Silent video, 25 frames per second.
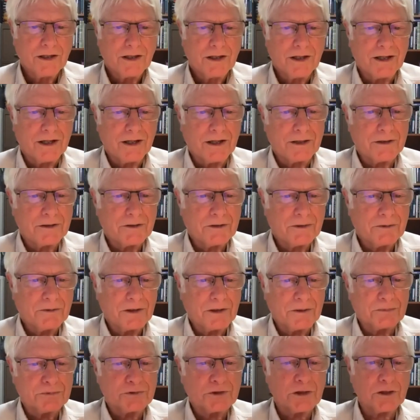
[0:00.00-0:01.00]
and
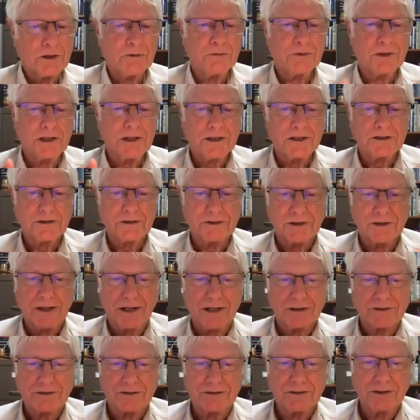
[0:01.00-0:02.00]
observe the
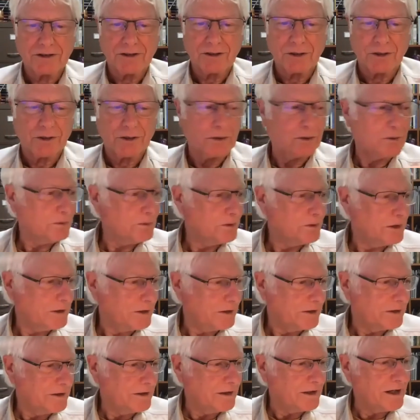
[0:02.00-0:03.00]
insects, you know,
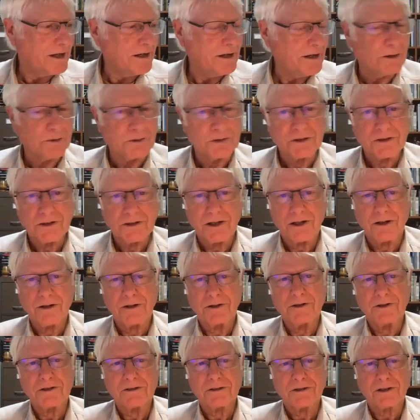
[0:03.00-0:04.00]
and, and I always carry
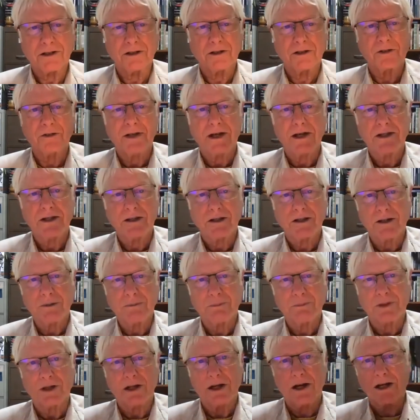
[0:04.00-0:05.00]
these little
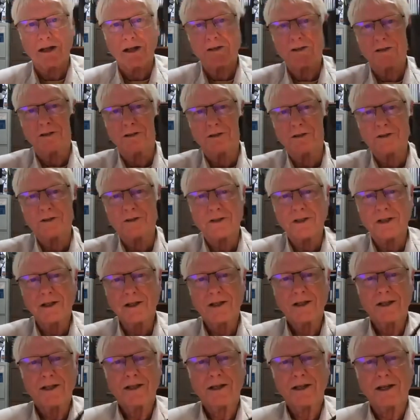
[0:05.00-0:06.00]
Nikon binoculars.
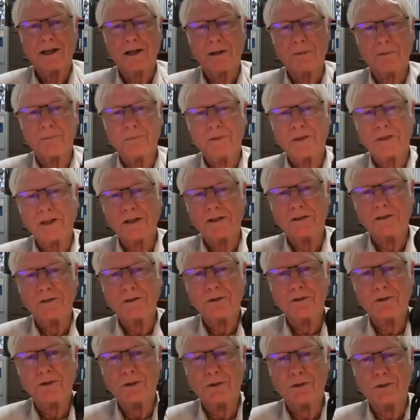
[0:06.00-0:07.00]
Uh, they do
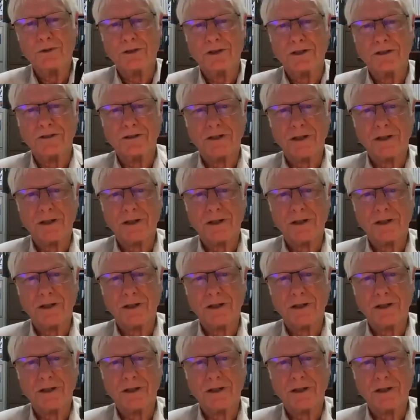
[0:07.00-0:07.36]
two things.